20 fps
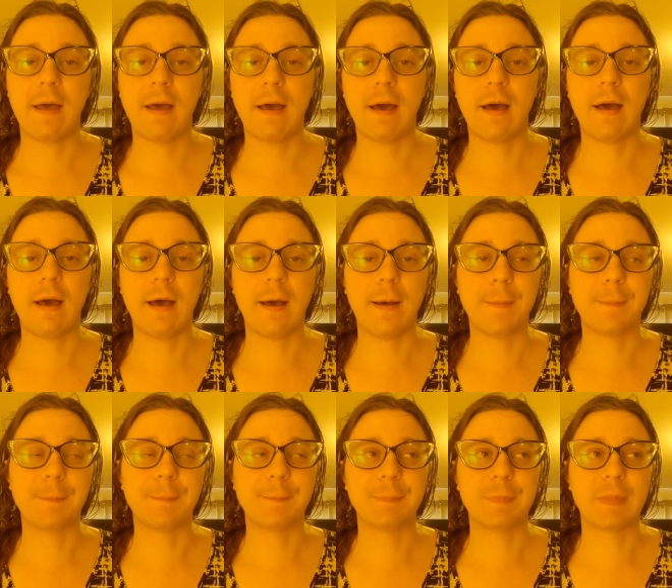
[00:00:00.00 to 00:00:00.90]

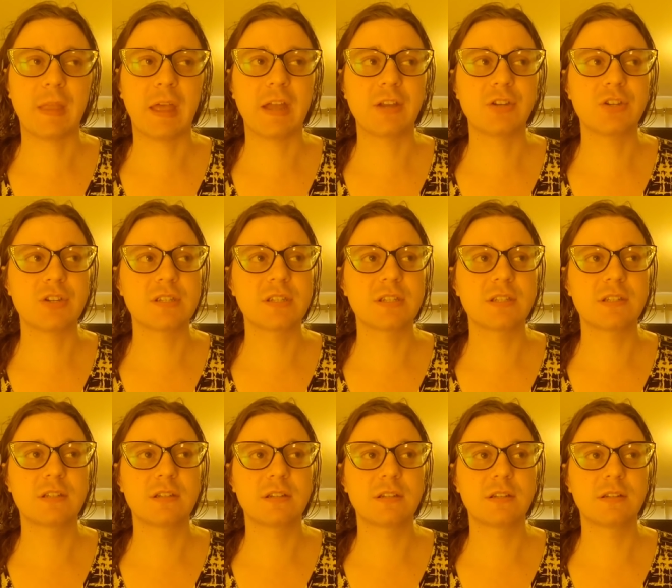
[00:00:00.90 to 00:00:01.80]
Um, I
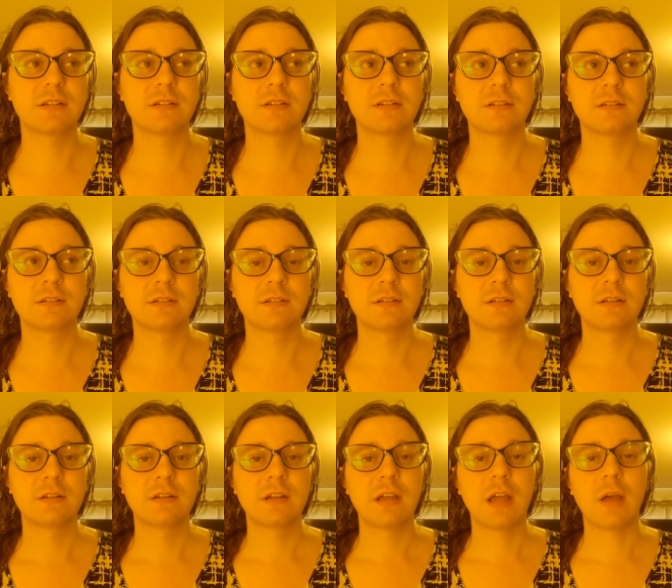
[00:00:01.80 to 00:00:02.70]
just,
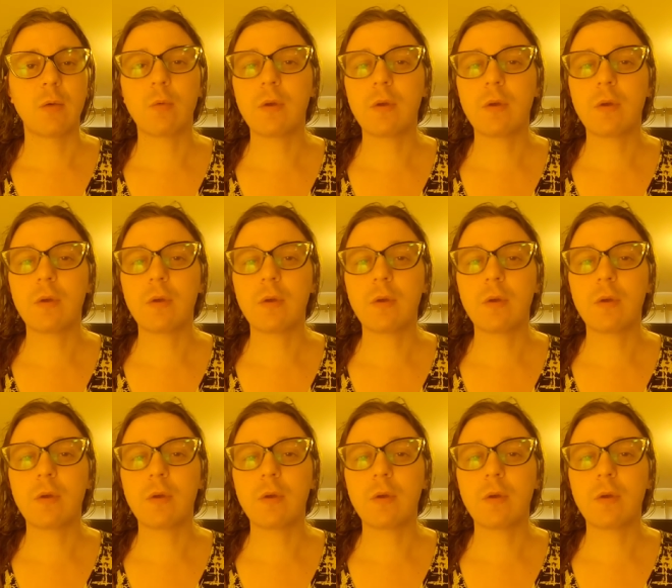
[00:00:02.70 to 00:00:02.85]
I